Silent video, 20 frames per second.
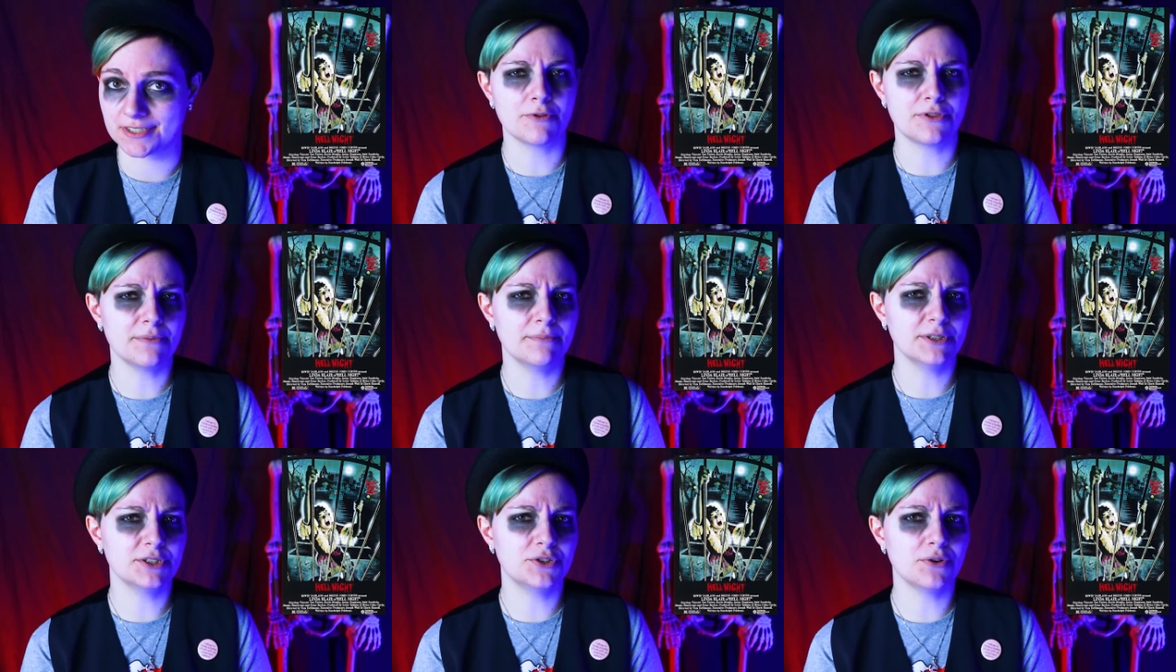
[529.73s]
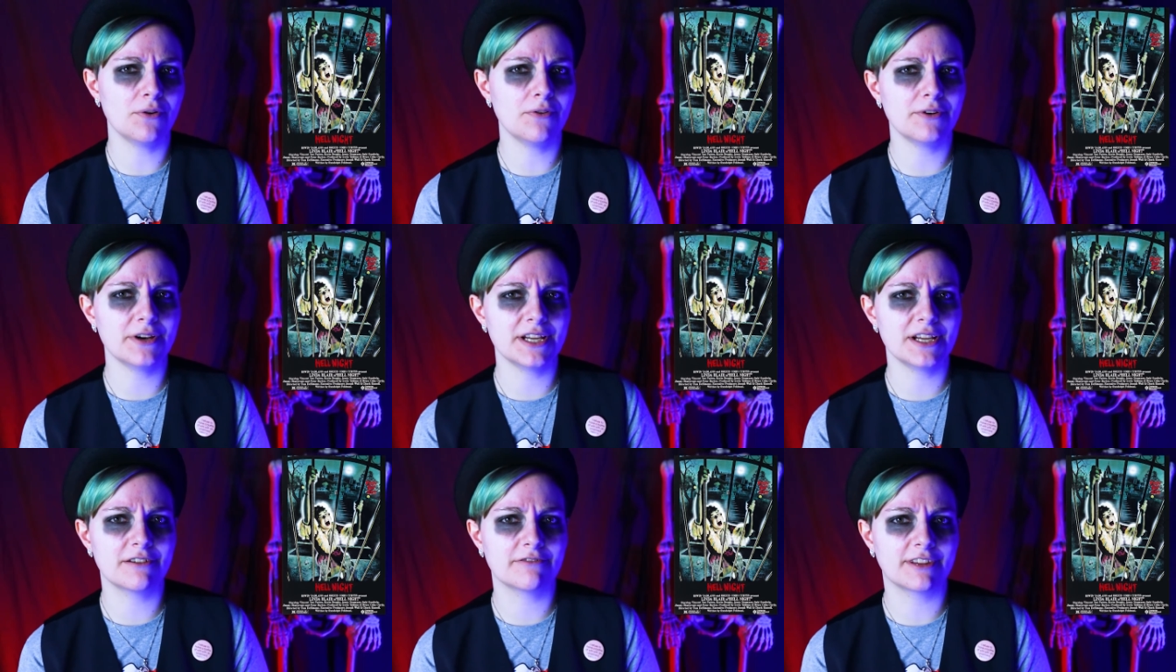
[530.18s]
with a
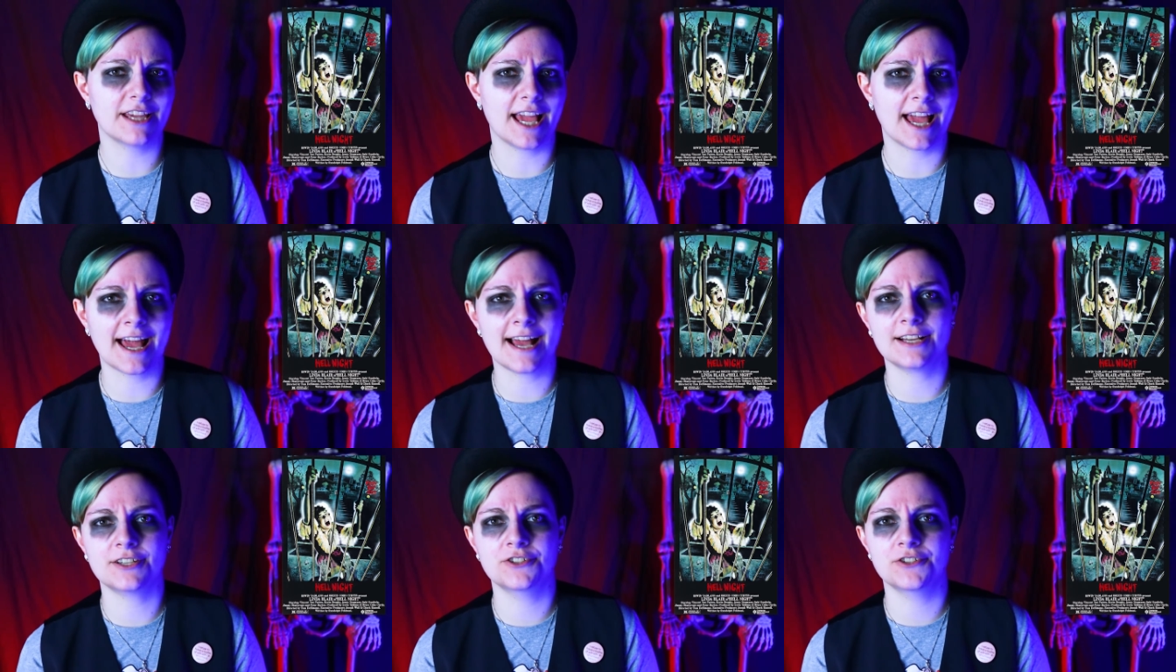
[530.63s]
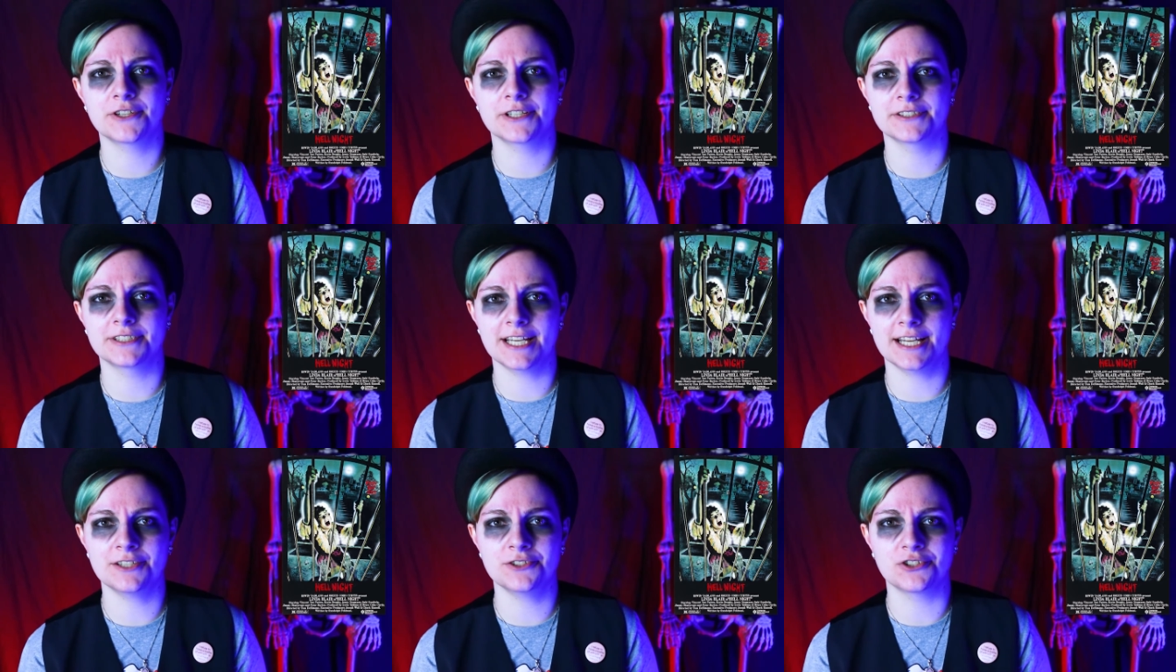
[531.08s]
majority of the action
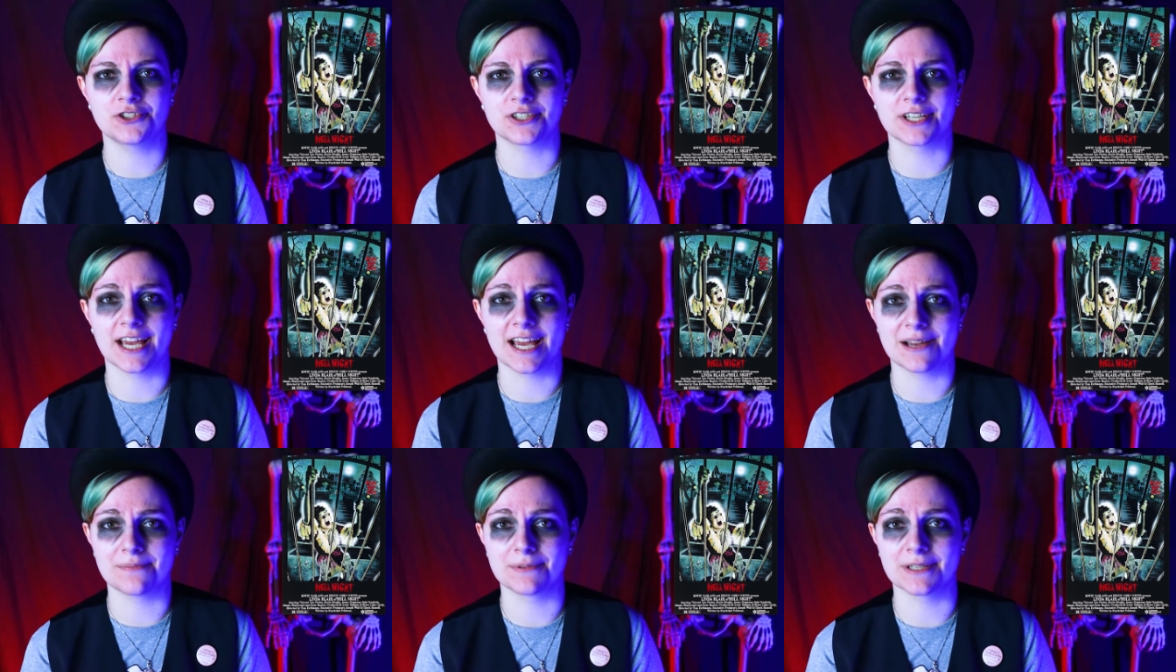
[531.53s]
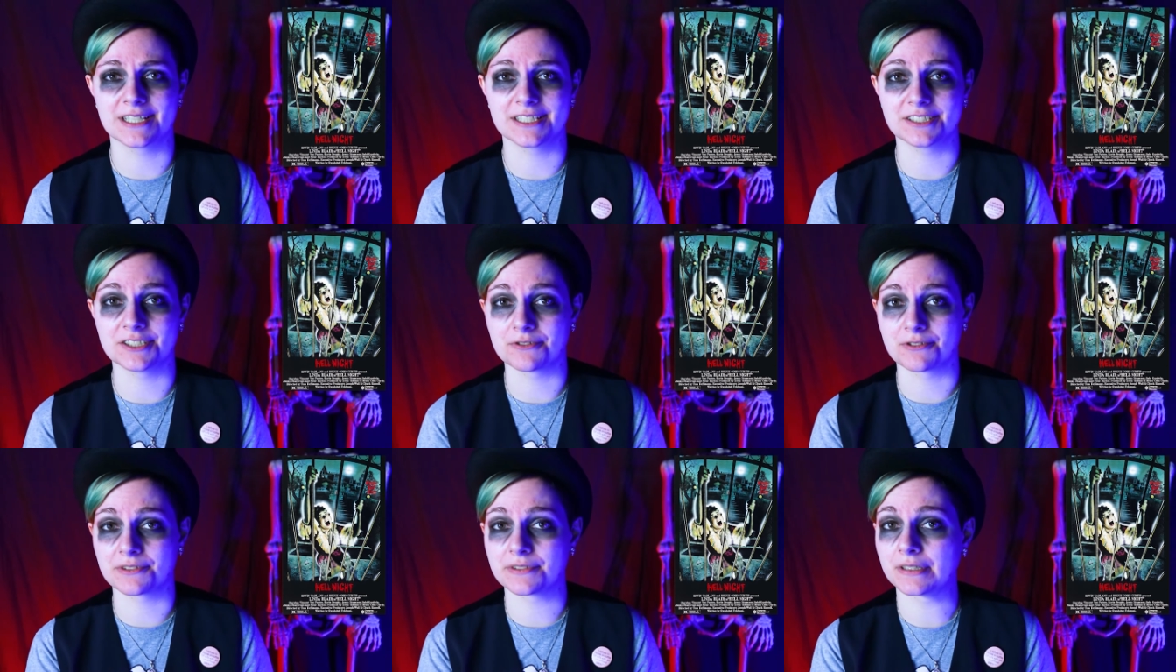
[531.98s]
and tension
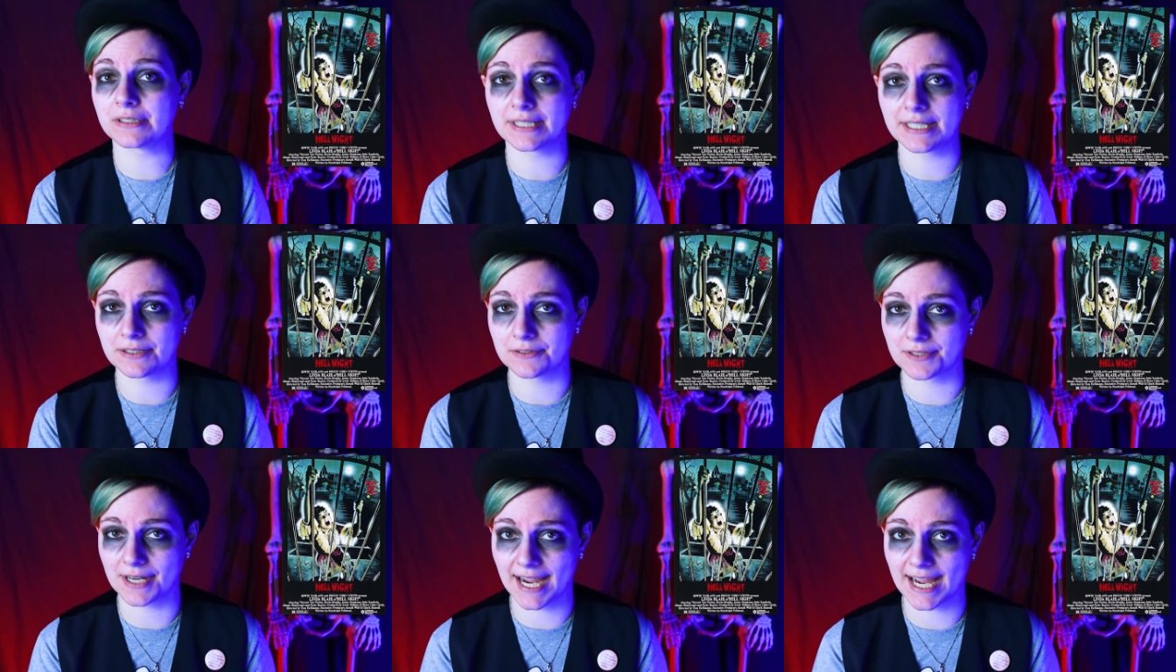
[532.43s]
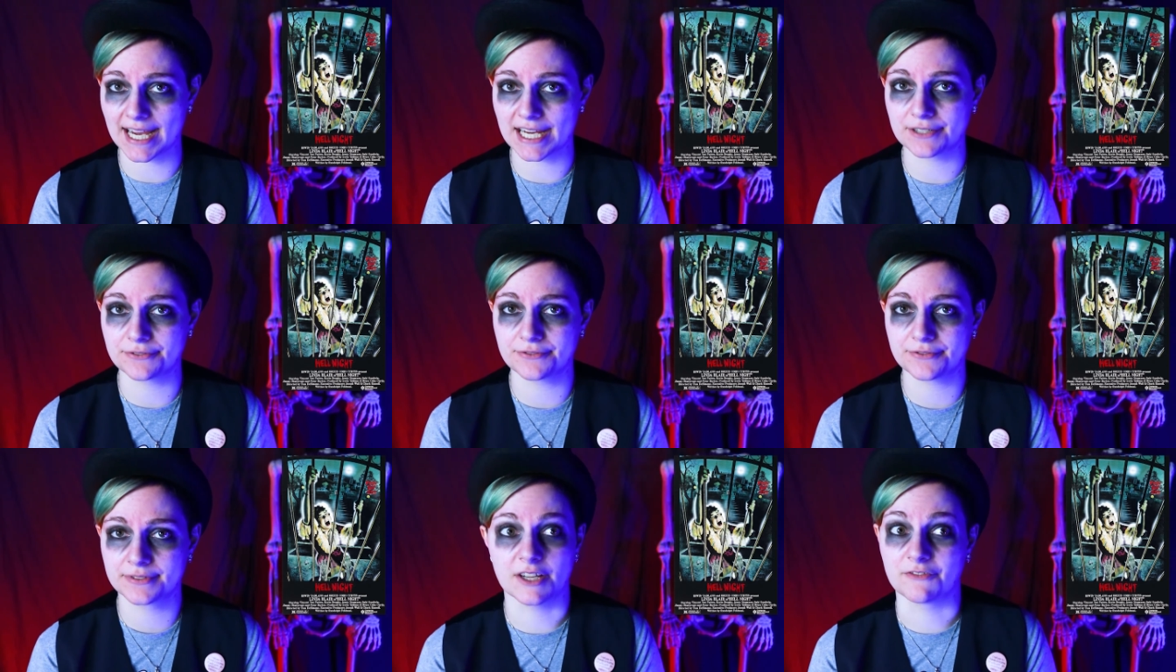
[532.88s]
happening during the later
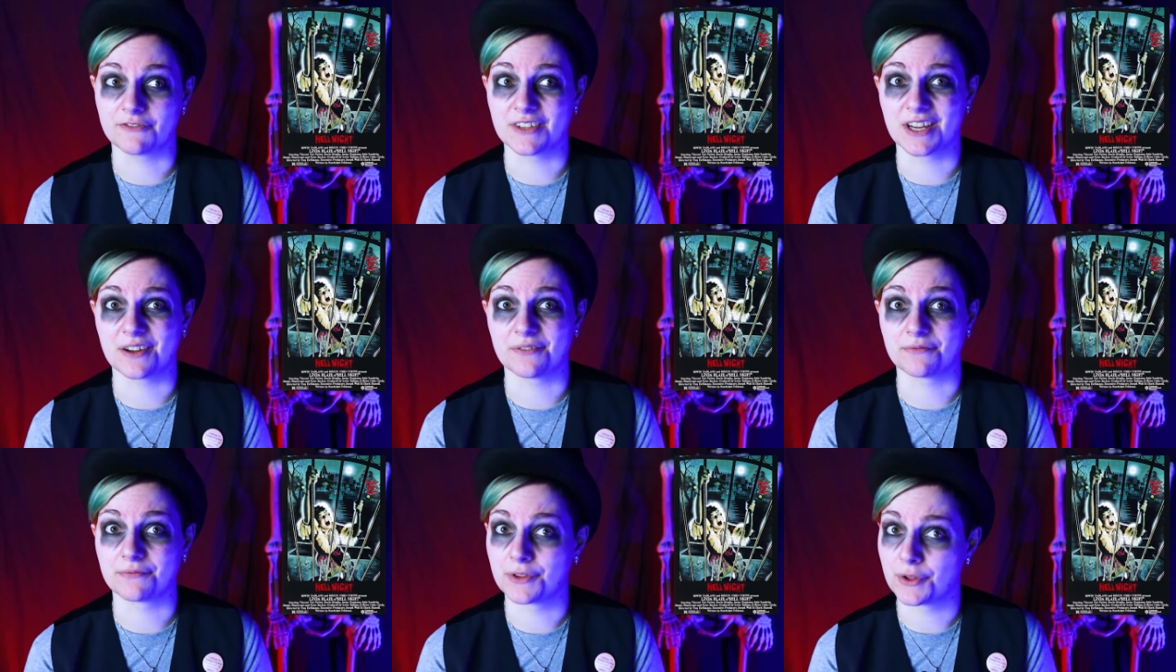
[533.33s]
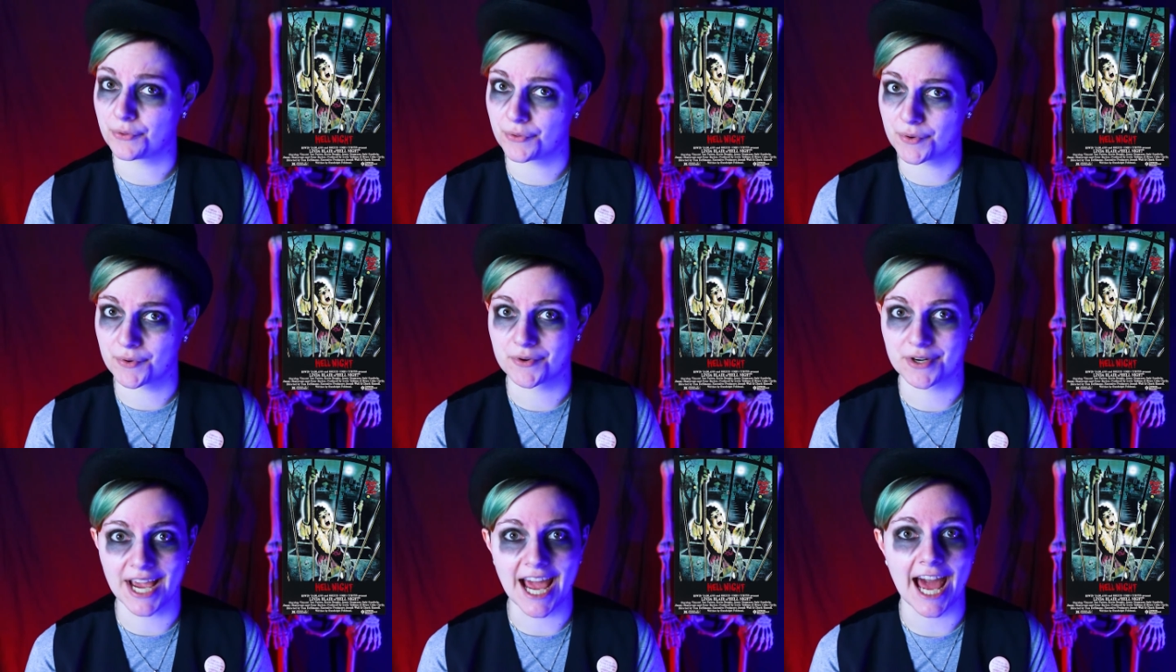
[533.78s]
half, if not the
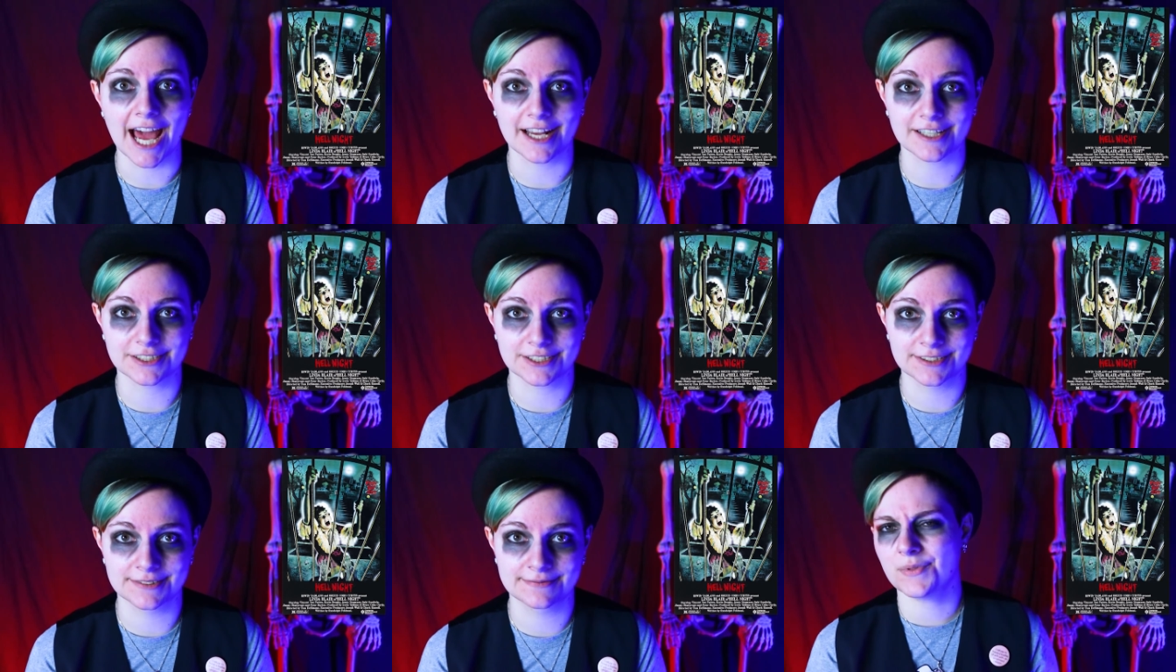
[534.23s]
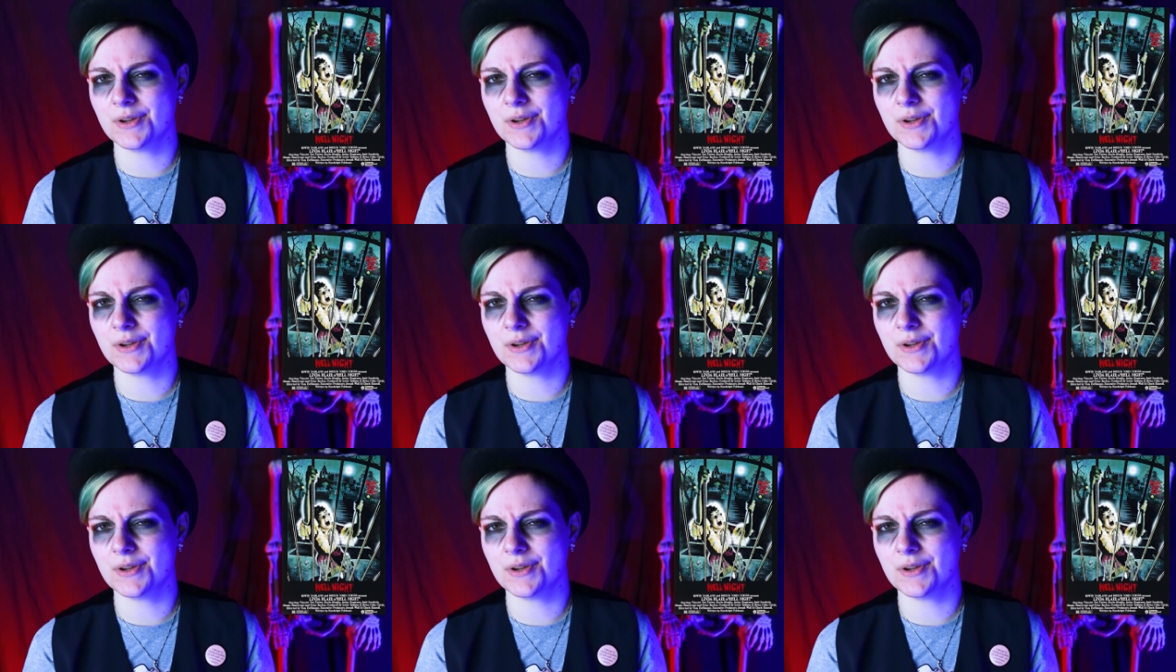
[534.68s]
third act.